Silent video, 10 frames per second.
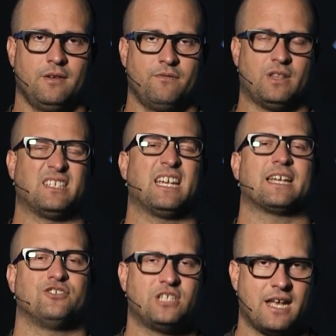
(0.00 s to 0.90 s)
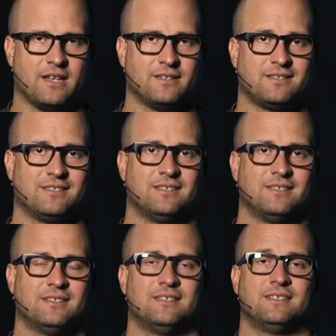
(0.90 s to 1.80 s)
for the second chance
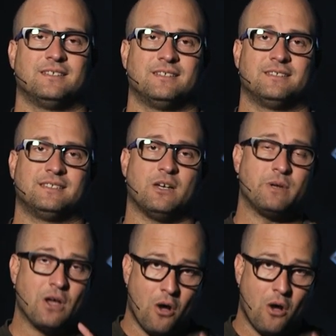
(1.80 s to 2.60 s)
that we